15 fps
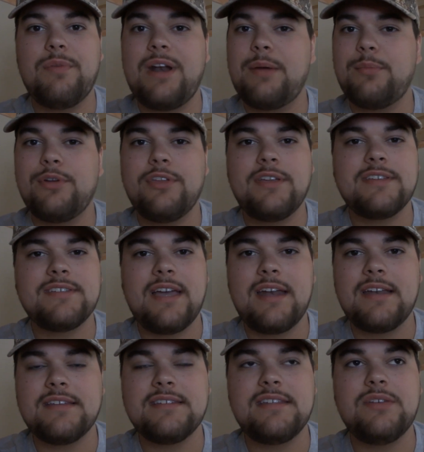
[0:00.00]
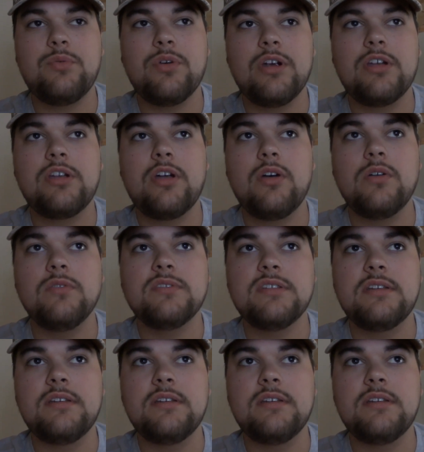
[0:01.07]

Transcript: but I'm really excited to see where it goes,